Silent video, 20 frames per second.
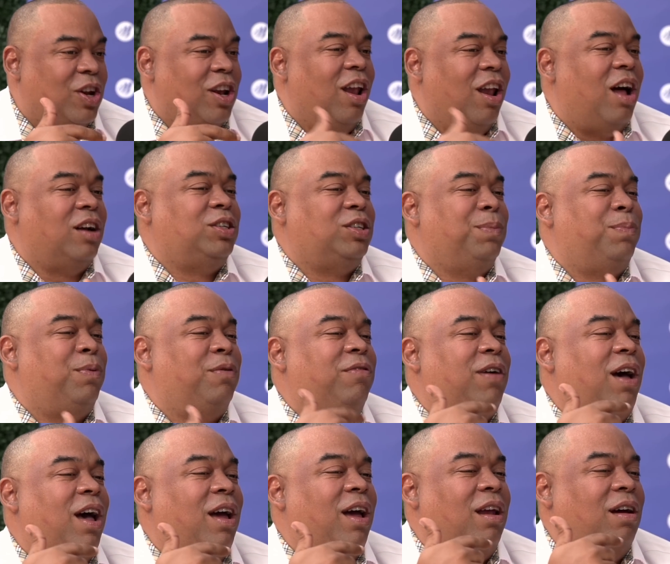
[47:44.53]
So the lottery
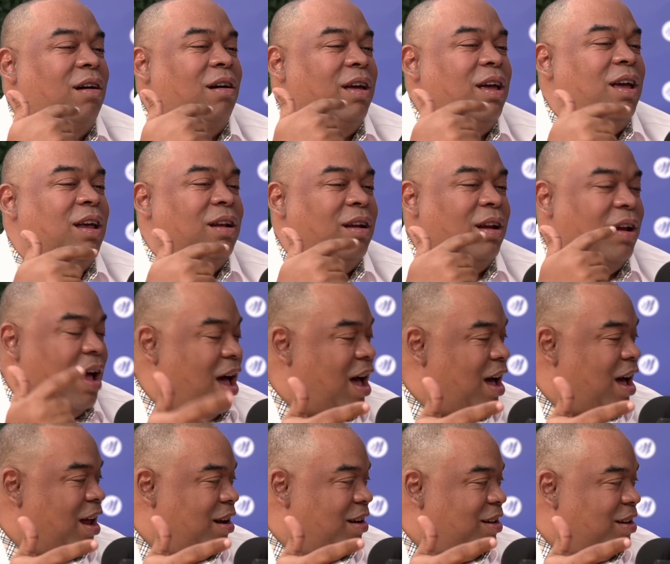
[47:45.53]
provider in
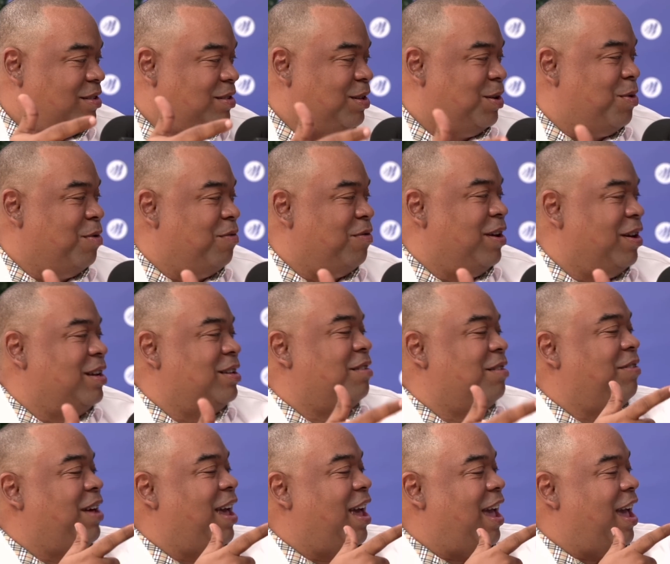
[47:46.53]
Ghana is equivalent of
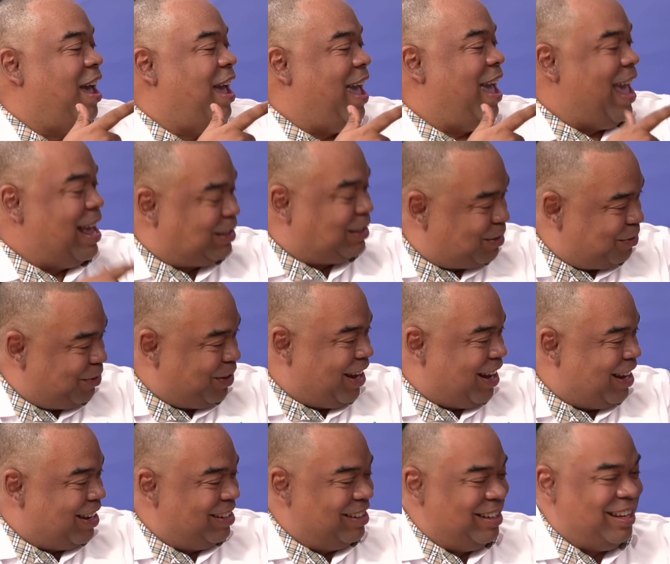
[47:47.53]

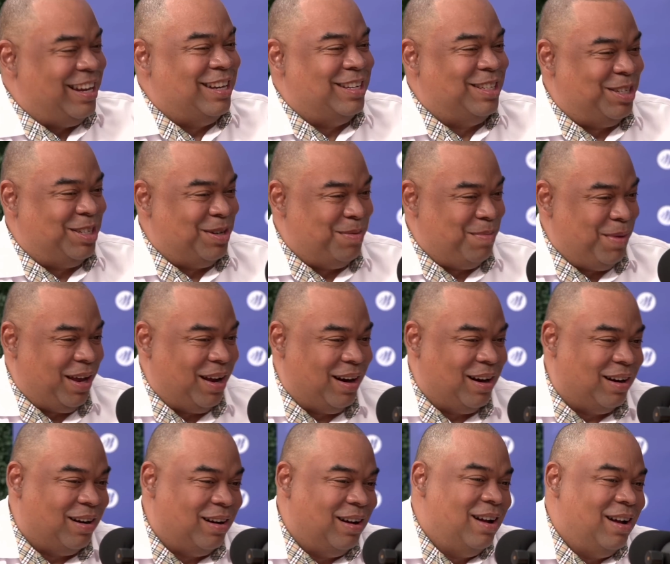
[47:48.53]
SVL in
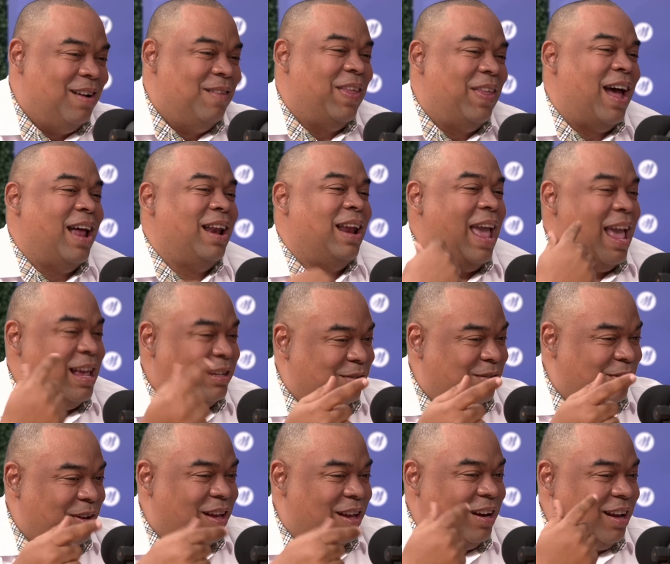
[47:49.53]
Jamaica, and
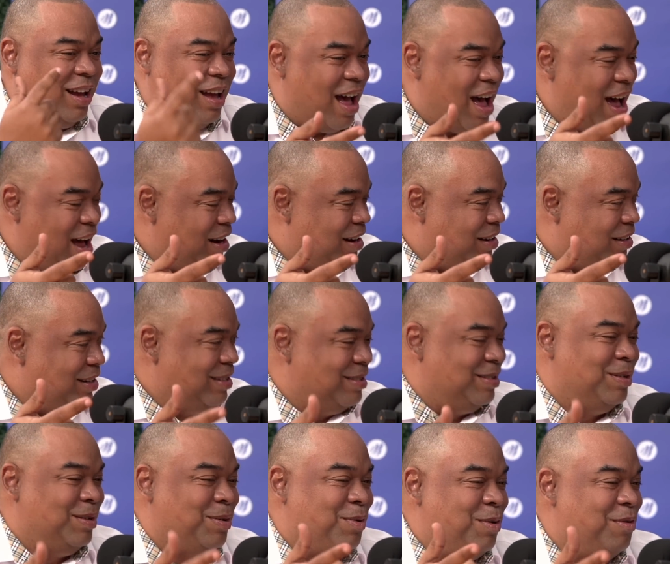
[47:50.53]
SVL Ghana is
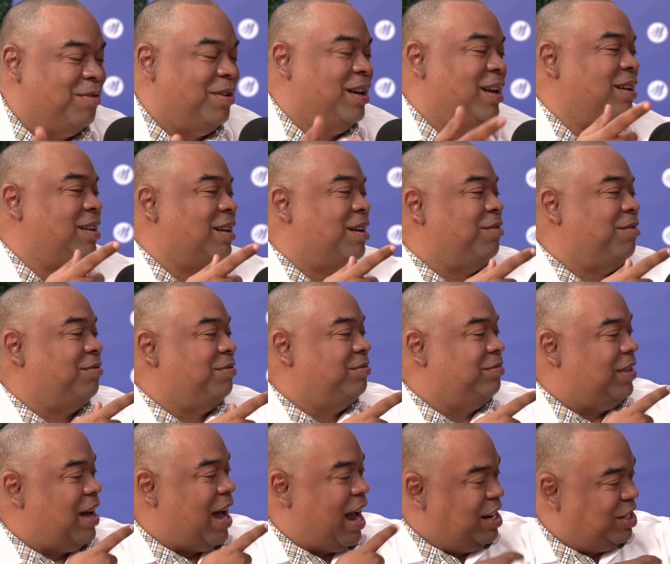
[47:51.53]
the equivalent of
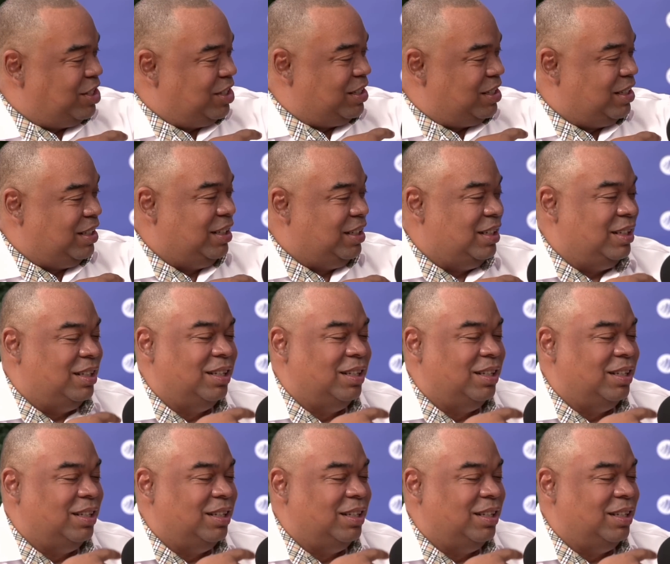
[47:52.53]
IGT.